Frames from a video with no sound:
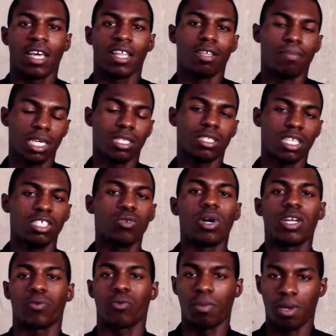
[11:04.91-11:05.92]
The biggest thing you
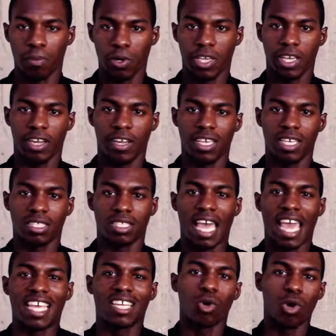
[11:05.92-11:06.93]
want to remember here is
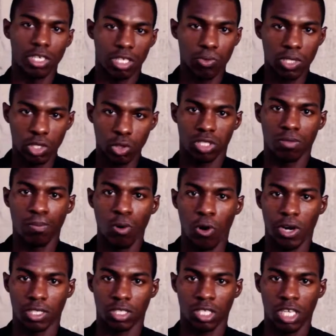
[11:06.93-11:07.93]
that in order to reduce
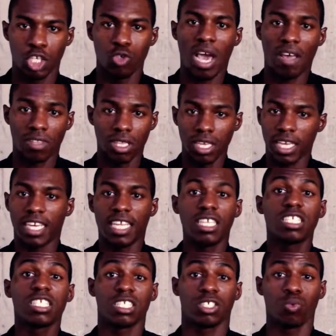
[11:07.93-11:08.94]
importance, you have to look at any
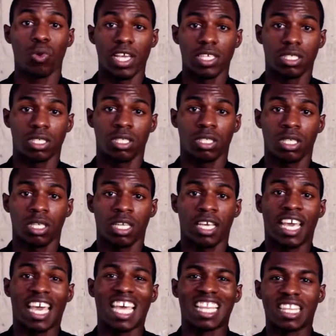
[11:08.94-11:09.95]
situation
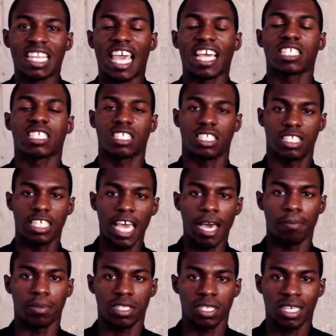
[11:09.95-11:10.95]
and
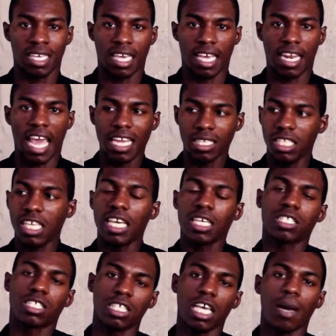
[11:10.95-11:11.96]
accept, and actually
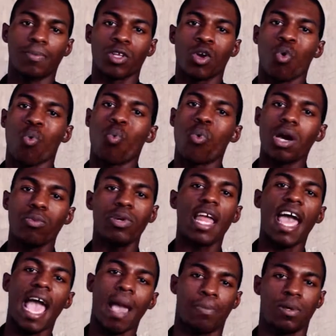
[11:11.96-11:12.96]
accept, what would
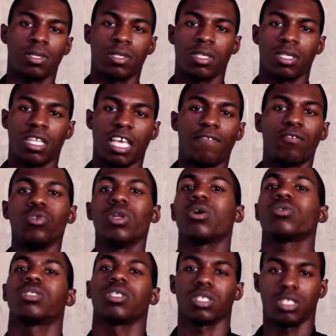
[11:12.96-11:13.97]
happen if you
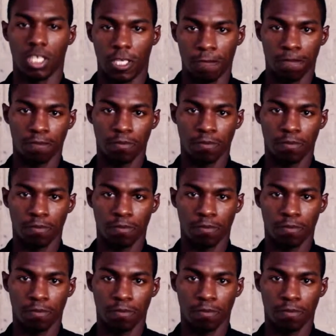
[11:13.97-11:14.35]
don't succeed?